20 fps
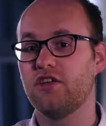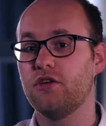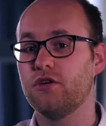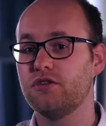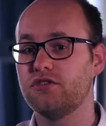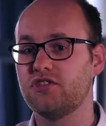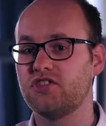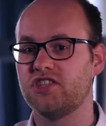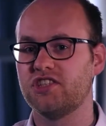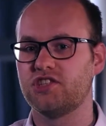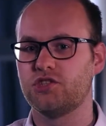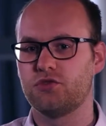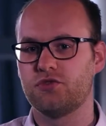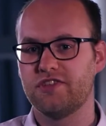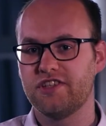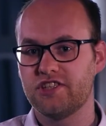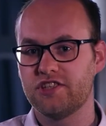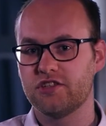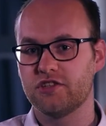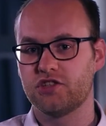use this
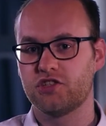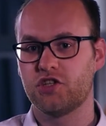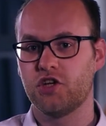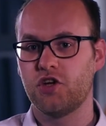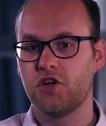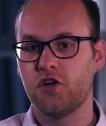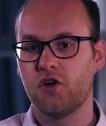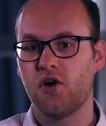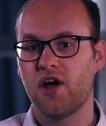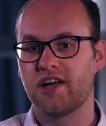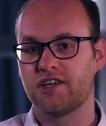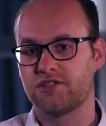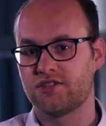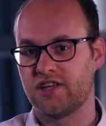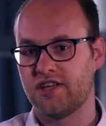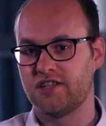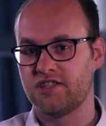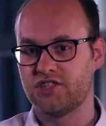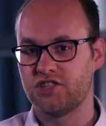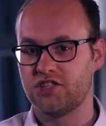Visual Studio
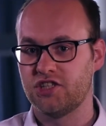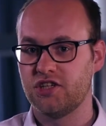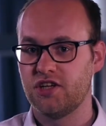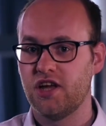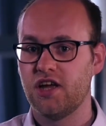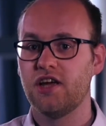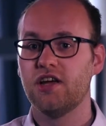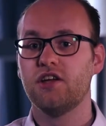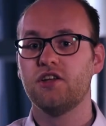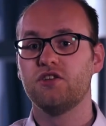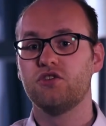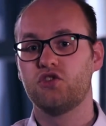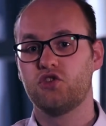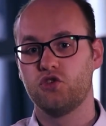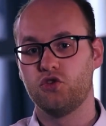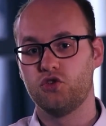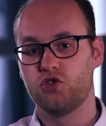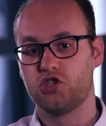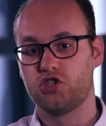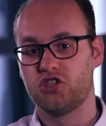extension
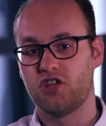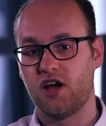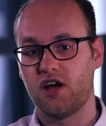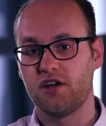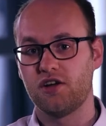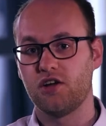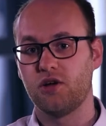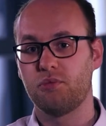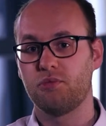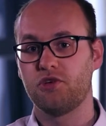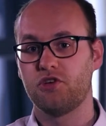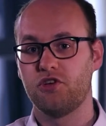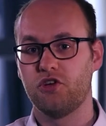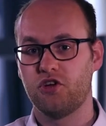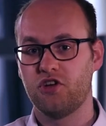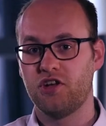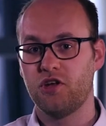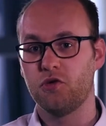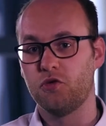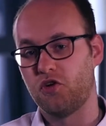to start up your
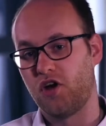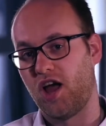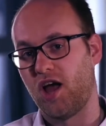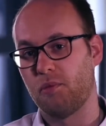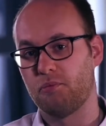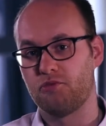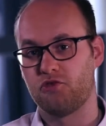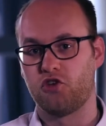new app